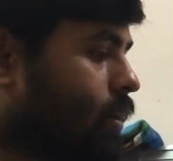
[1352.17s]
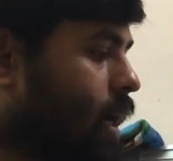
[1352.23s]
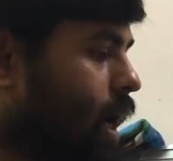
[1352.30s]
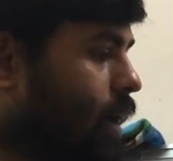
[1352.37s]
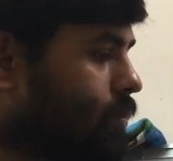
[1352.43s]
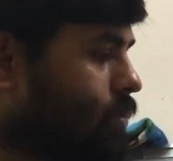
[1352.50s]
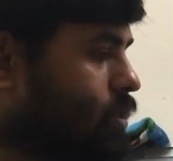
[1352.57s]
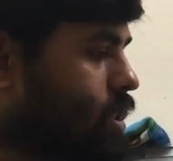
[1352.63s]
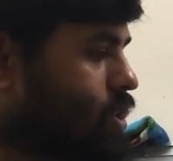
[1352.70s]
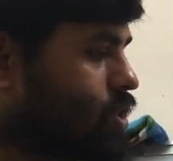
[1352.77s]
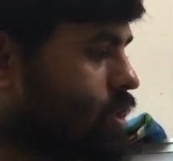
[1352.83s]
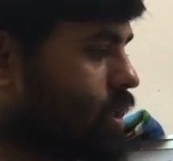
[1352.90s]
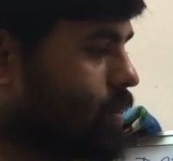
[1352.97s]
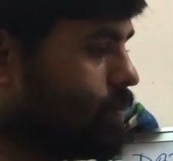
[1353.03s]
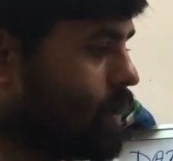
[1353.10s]
I
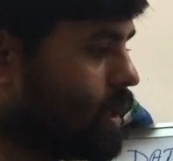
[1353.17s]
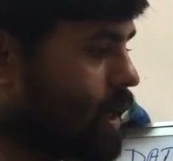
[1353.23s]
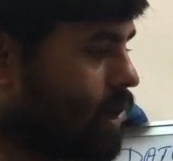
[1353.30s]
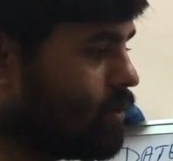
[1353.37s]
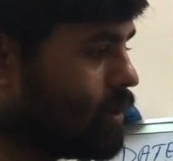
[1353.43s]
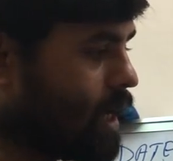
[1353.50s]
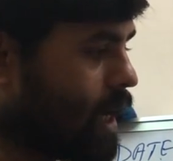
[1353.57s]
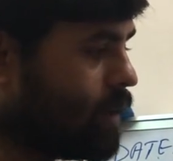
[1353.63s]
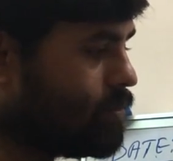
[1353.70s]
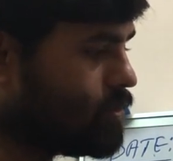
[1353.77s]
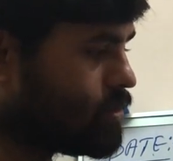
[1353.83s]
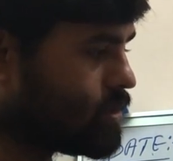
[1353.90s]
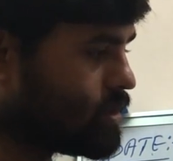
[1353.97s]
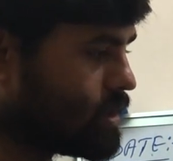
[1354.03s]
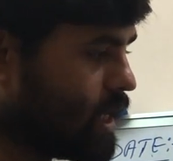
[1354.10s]

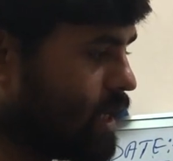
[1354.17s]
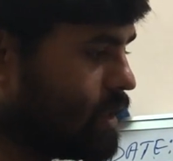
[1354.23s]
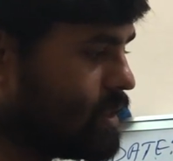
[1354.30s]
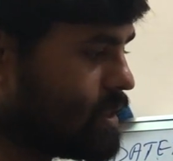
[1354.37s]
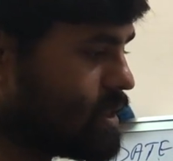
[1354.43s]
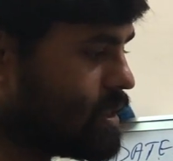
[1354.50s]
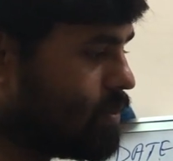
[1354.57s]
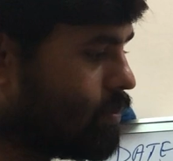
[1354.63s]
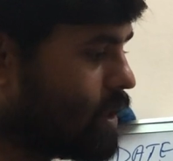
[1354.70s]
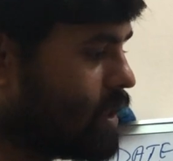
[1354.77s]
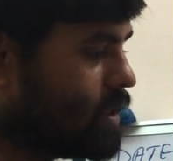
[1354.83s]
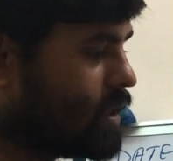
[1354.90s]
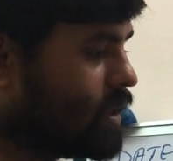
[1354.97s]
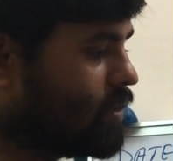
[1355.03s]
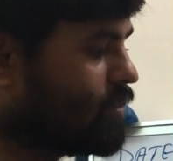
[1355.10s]
am saying this number
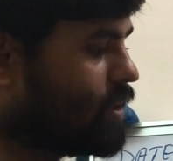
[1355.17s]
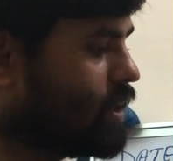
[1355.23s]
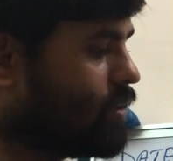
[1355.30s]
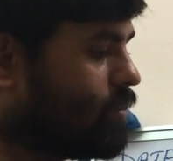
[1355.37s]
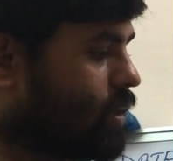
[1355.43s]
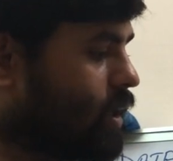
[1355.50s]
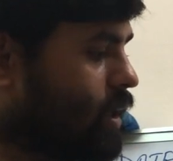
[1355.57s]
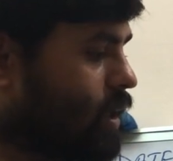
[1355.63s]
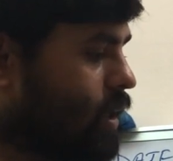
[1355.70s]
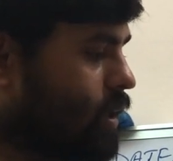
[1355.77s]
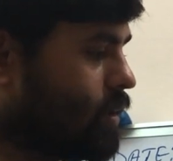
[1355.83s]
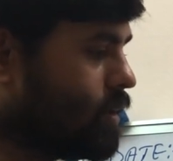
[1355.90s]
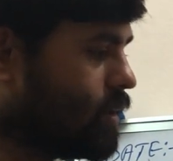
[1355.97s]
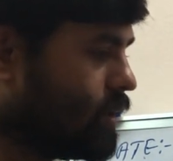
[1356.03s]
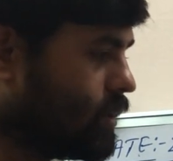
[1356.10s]
in a different way.
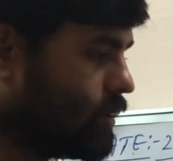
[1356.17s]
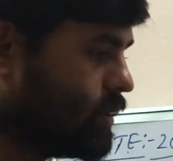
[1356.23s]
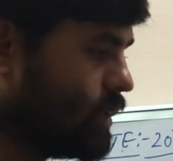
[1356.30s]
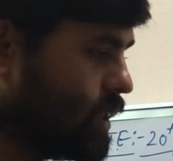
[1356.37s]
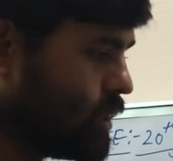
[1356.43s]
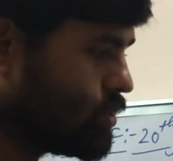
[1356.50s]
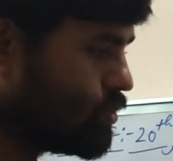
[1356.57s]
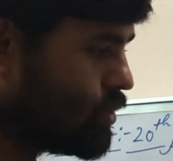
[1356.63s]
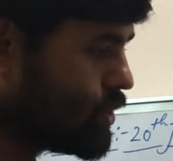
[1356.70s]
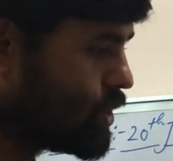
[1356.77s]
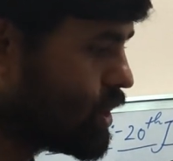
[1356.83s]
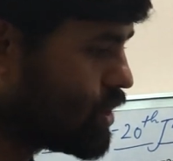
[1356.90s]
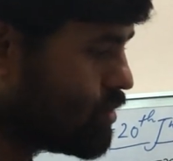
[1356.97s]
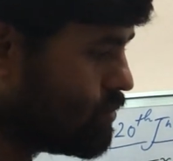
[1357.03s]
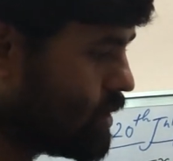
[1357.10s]
This
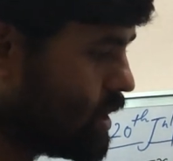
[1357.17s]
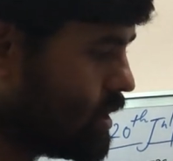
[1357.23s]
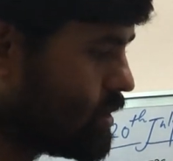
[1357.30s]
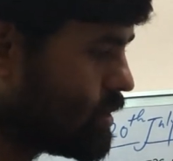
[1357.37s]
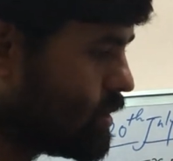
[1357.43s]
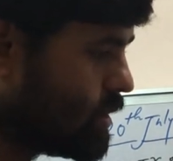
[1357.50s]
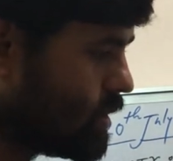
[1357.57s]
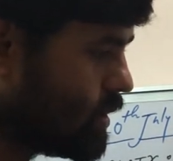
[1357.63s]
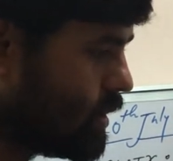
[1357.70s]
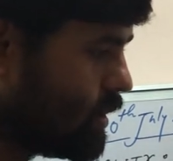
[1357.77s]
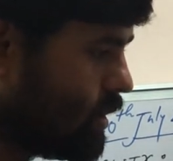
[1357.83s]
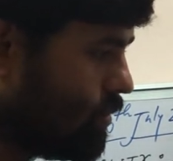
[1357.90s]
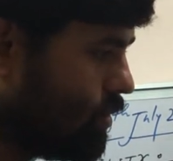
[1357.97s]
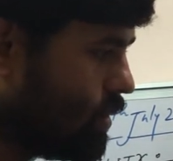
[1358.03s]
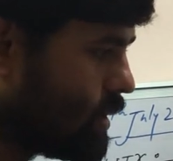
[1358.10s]
question means,
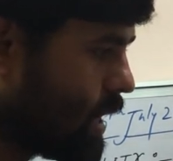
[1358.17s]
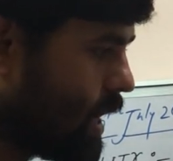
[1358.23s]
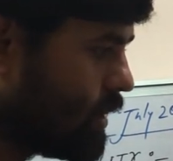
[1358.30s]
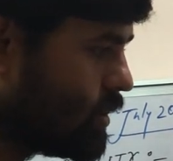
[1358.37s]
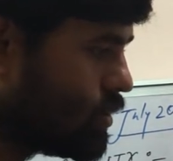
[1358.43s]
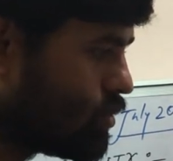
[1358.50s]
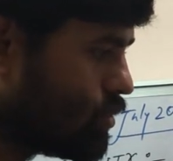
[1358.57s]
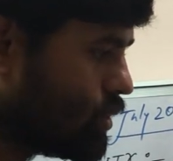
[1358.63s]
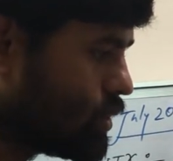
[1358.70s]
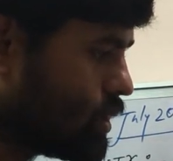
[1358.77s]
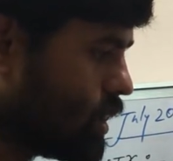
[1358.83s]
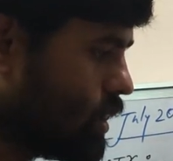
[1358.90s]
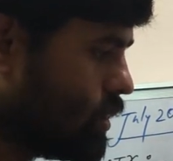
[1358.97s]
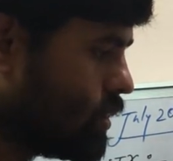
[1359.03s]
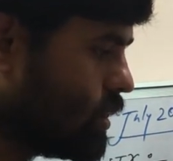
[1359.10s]
if you write this
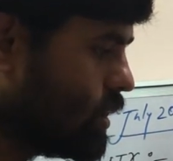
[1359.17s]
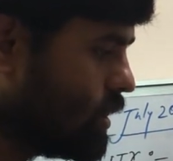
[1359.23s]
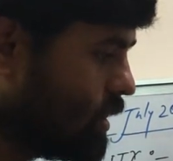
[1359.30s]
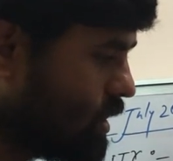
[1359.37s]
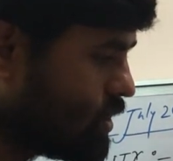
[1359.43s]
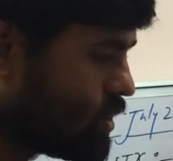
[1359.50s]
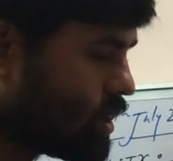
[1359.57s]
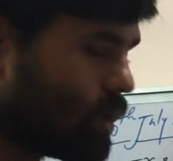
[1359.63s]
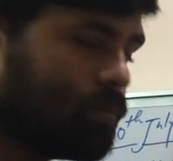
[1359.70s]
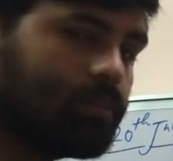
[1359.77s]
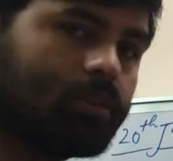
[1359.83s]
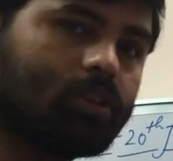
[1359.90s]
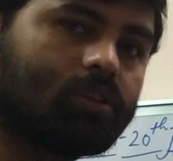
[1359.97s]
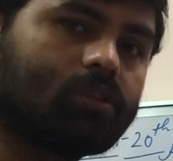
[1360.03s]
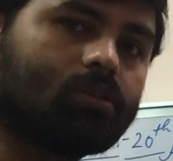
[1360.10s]
question in this
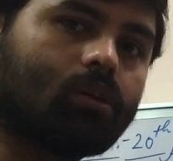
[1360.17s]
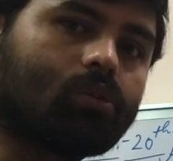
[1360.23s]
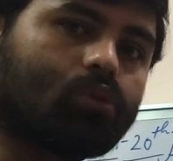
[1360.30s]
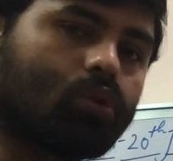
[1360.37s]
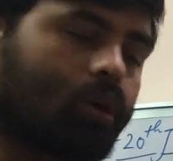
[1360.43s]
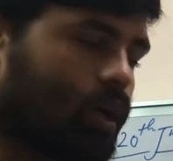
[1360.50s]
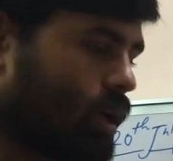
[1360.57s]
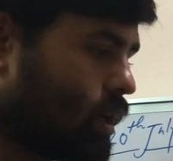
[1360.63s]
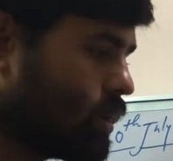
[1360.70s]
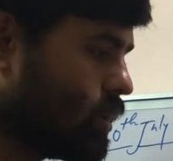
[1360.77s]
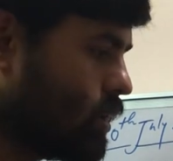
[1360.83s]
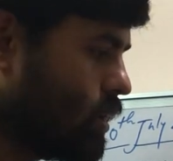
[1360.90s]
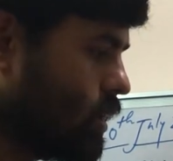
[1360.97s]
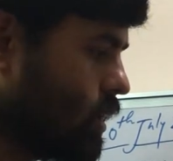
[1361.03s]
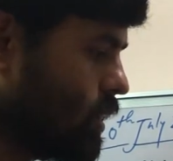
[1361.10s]
term, this is also correct.
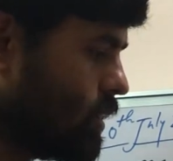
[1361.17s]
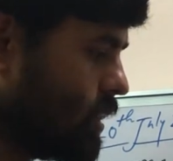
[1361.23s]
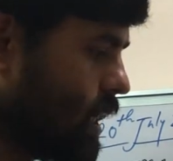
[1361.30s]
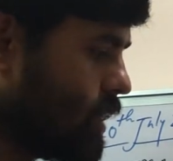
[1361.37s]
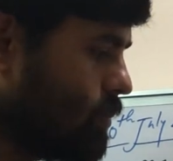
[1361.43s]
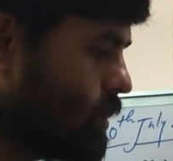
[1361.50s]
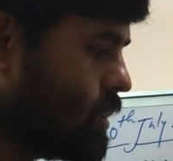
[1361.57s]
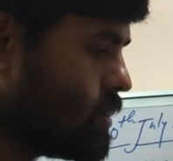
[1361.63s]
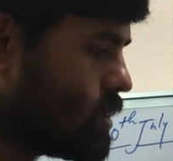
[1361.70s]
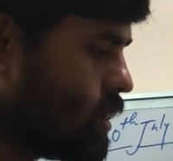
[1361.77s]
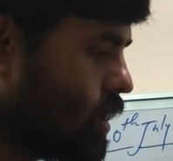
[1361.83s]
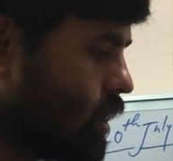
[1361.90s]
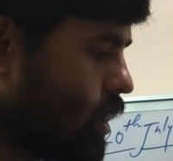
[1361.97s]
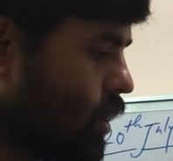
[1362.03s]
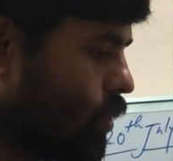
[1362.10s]
That means
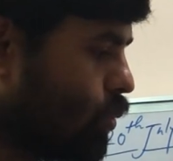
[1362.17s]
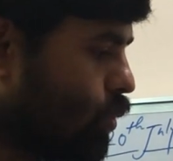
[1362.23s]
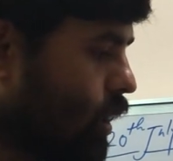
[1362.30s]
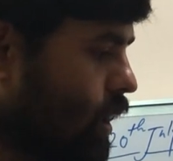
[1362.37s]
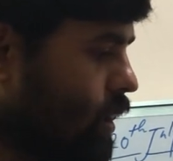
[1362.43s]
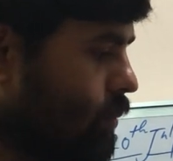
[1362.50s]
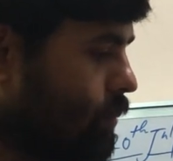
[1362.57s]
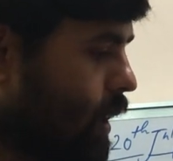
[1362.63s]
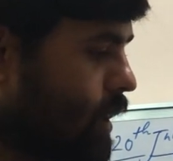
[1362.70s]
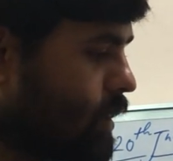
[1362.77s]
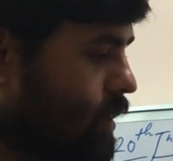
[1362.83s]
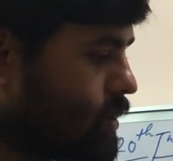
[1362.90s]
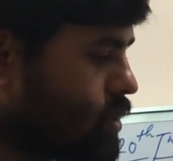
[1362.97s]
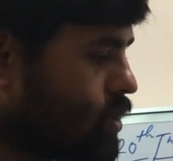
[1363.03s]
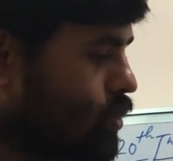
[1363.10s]
1
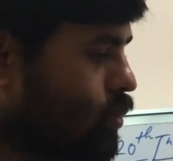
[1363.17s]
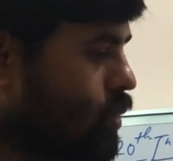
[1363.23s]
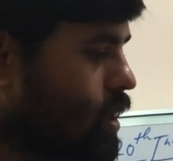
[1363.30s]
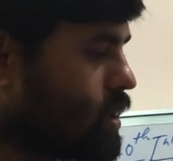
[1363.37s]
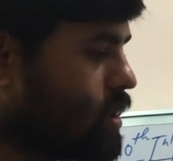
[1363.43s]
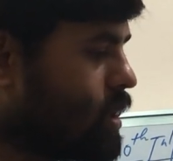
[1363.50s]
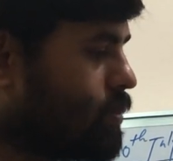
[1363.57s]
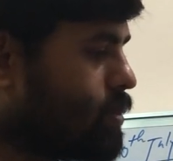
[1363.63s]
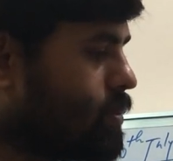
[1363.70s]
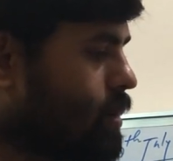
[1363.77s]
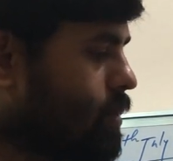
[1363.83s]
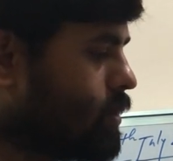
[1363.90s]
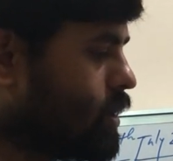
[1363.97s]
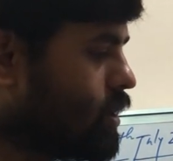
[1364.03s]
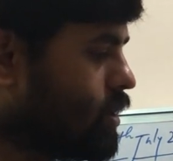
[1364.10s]
minus, what is the
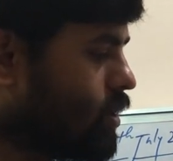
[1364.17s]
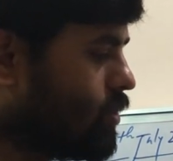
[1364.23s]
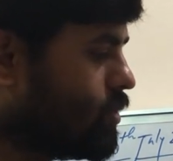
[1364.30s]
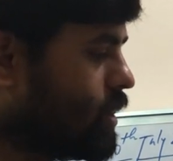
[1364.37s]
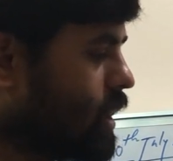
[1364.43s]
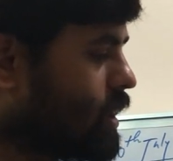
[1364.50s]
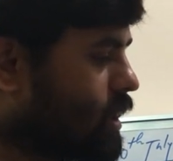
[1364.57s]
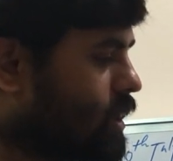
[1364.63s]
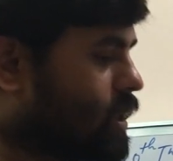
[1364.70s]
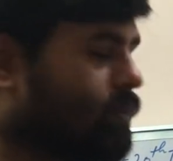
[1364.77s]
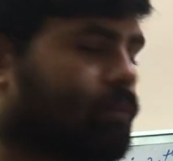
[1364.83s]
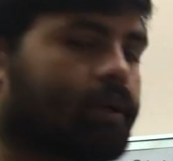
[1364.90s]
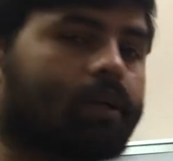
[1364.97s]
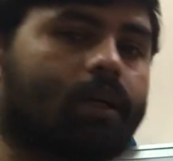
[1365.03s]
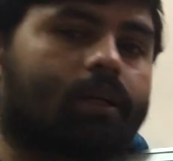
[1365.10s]
probability of getting
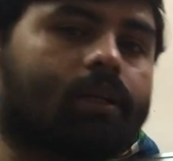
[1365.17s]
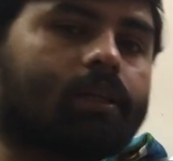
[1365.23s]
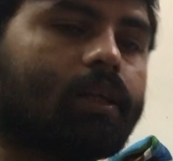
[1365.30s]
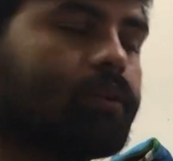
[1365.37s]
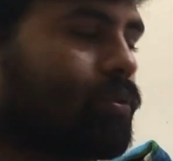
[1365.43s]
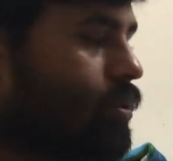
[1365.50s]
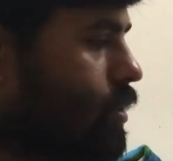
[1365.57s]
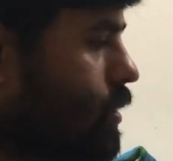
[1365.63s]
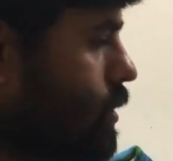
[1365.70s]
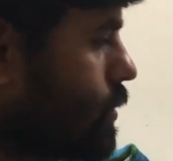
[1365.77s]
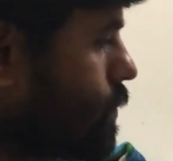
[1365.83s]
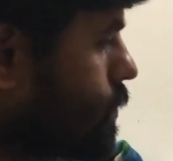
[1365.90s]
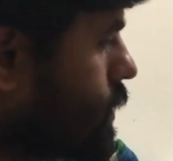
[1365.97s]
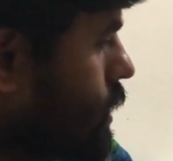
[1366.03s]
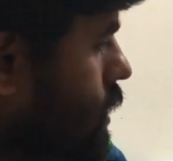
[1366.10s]
number greater than 4?
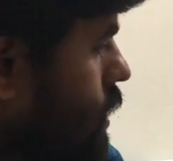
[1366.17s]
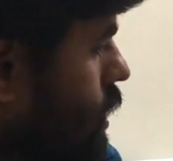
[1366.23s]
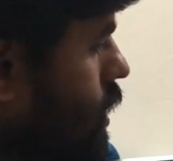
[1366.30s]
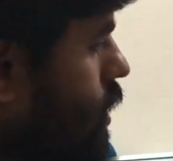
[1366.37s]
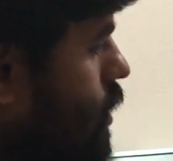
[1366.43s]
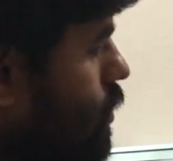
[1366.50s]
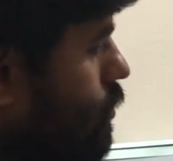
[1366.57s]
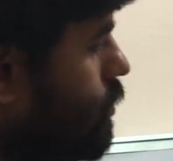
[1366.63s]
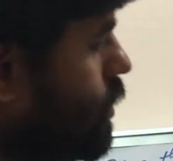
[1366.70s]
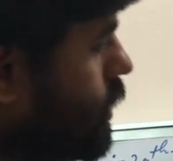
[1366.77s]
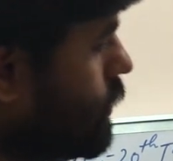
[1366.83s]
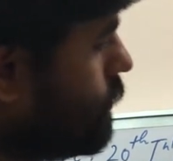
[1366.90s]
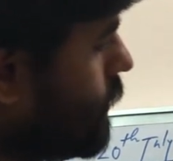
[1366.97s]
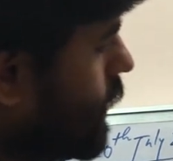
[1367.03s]
1